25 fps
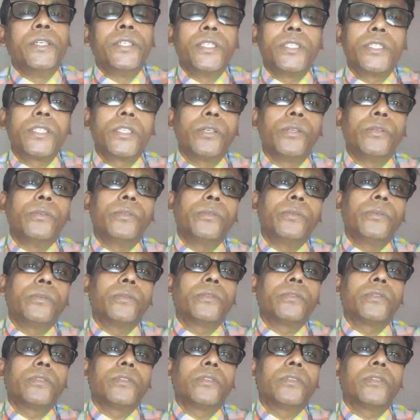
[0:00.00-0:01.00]
So
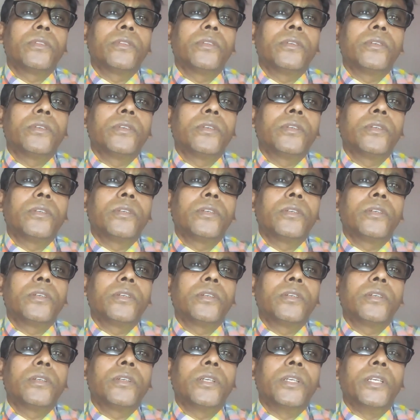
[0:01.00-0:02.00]

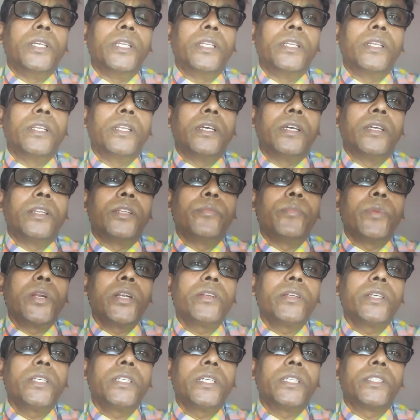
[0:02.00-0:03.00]
in
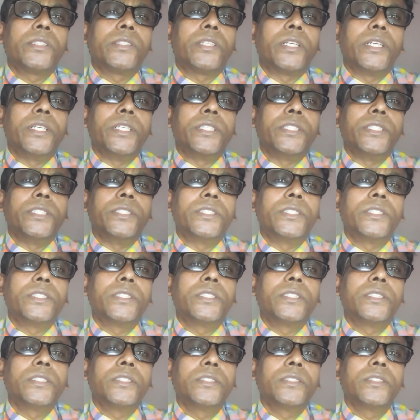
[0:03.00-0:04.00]
rheumatoid
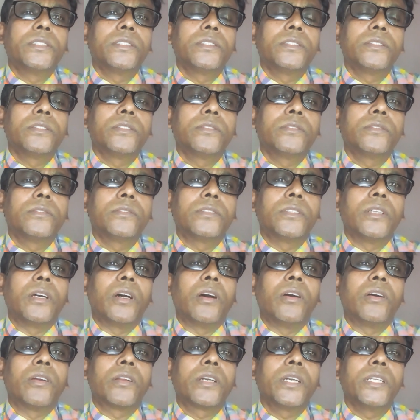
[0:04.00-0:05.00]
arthritis, the
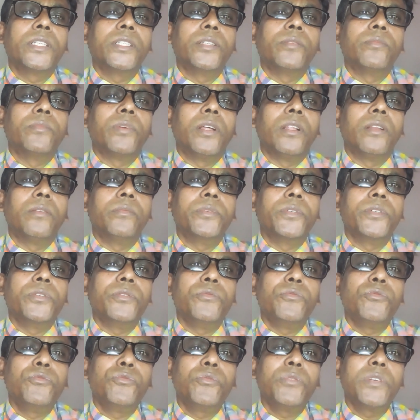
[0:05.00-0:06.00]
organ involved
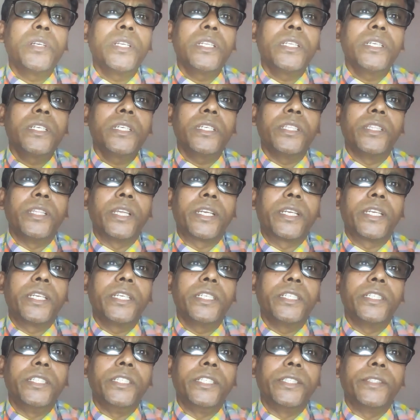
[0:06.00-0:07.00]
usually in the
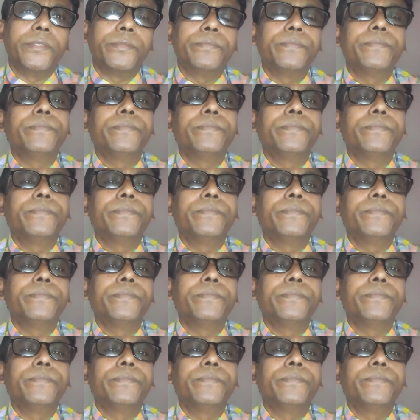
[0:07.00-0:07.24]
kidney.